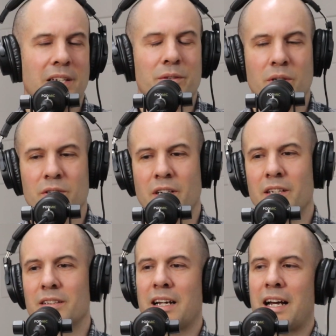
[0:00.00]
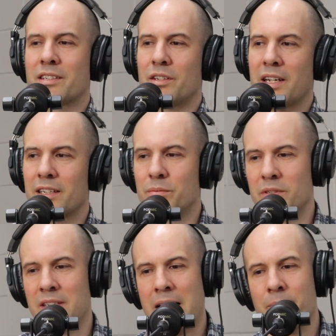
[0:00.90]
that's what I was going to ask you next
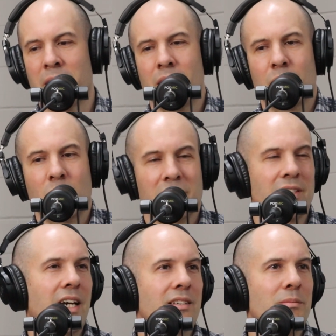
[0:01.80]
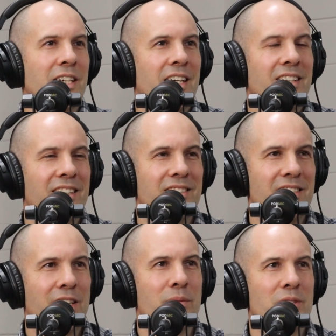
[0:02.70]
was what does the customer get as
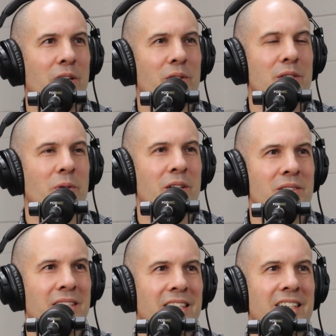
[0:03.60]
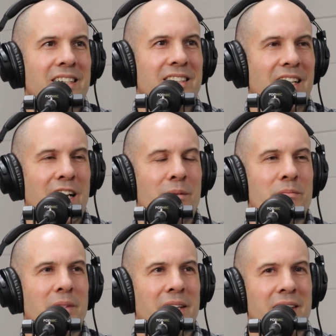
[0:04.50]
the end result, I suppose?
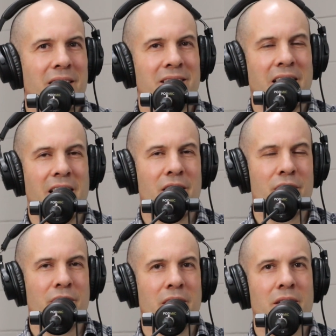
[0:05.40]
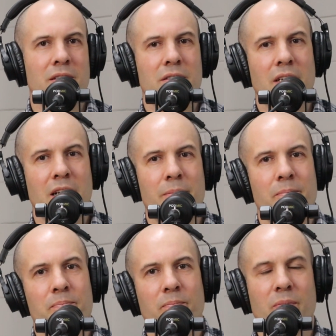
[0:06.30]
And there's a handover
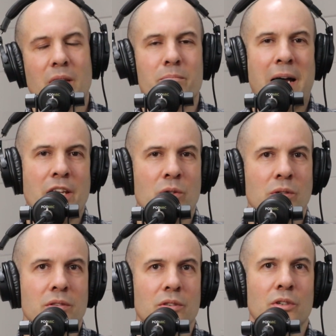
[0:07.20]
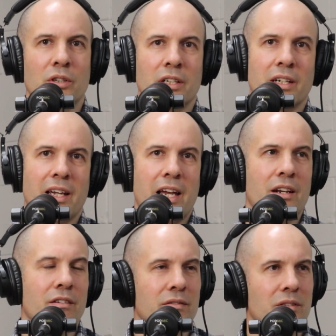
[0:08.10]
manual or
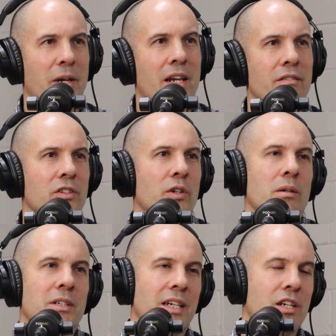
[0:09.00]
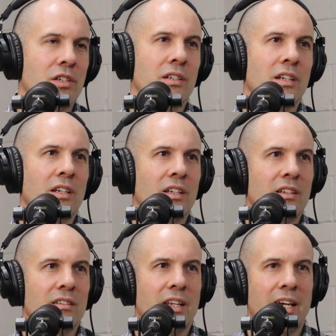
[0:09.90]
some handover documentation
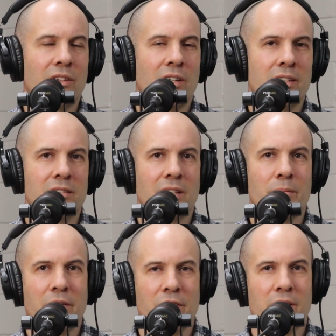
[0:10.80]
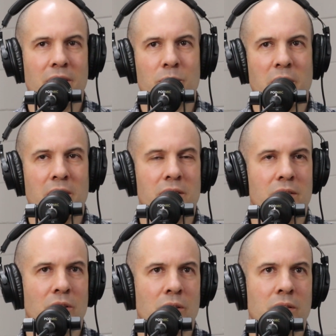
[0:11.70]
that outlines everything that's been
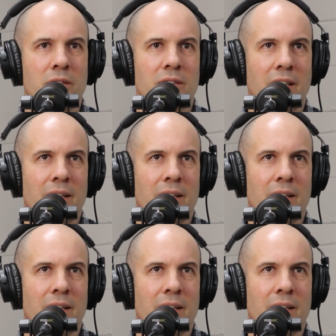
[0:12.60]
installed,